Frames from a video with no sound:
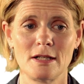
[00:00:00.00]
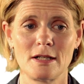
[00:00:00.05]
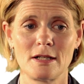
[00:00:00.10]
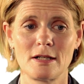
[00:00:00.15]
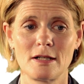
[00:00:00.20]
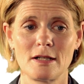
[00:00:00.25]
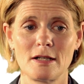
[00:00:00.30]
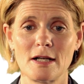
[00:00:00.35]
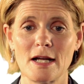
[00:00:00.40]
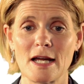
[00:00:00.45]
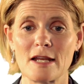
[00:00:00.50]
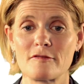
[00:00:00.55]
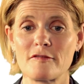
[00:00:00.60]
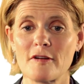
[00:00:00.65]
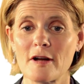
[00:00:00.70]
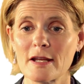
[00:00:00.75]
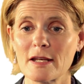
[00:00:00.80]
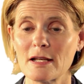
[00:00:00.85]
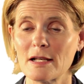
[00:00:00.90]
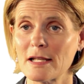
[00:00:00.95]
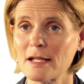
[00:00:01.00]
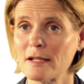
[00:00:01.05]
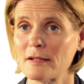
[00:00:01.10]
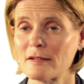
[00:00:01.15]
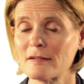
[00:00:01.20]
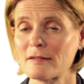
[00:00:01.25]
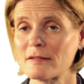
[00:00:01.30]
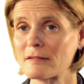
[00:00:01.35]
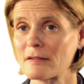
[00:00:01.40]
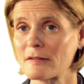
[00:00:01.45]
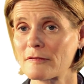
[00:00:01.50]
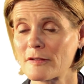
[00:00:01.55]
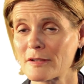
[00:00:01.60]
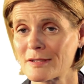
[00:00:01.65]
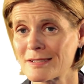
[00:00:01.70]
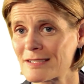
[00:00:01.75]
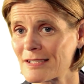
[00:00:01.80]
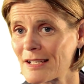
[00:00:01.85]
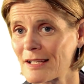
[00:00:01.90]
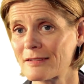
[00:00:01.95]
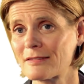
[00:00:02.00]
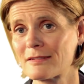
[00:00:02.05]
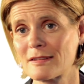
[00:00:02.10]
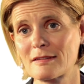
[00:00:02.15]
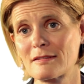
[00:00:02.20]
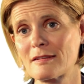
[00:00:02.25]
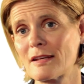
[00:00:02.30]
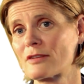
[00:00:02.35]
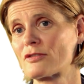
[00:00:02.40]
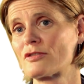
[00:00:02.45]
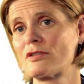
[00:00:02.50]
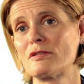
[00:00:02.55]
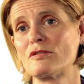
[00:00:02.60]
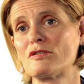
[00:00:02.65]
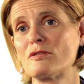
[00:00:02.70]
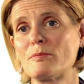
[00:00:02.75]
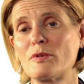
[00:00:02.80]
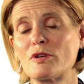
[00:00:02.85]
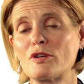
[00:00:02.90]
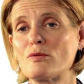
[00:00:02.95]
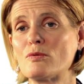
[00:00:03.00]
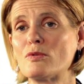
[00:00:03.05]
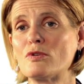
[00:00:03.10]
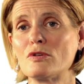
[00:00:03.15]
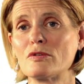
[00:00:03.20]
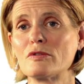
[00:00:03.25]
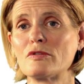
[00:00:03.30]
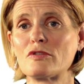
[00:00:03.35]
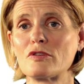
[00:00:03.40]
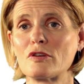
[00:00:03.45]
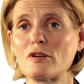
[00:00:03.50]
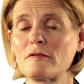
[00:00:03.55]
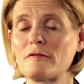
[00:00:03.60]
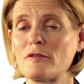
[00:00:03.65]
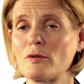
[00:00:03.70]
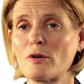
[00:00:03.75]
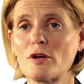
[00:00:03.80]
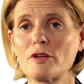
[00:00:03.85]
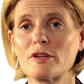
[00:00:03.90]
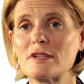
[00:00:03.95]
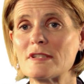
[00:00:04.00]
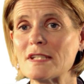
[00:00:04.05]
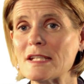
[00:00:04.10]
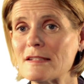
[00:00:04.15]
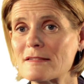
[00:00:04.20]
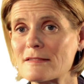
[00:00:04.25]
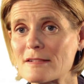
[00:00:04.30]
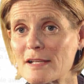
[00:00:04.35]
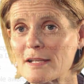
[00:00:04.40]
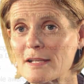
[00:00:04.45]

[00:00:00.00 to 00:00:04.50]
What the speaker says: And finally, this is a fantastic section to put awards. So if you were on the Dean's